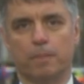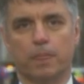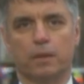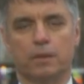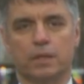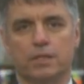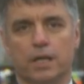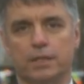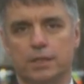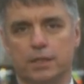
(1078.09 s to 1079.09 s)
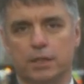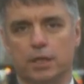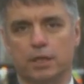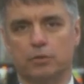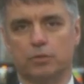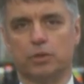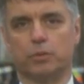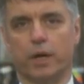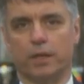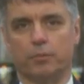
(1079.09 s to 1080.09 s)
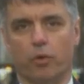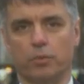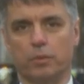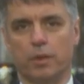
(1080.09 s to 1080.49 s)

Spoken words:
The site is cleared, which we had a problem.